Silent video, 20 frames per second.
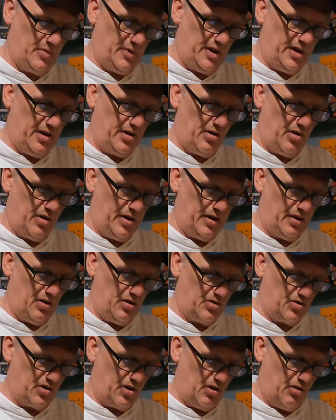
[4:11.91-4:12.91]
You know, it
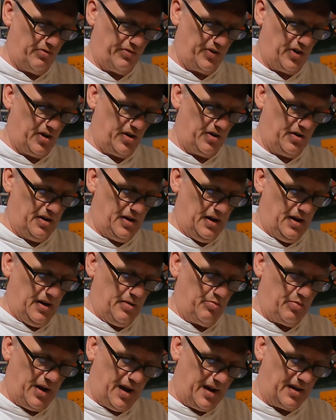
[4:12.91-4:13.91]
goes over
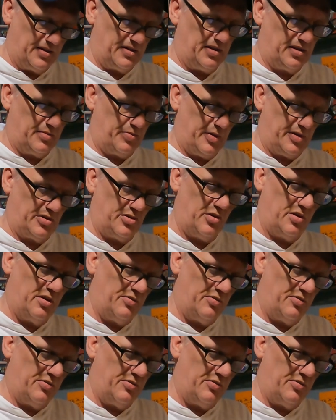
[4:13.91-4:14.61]
Pez dispenser.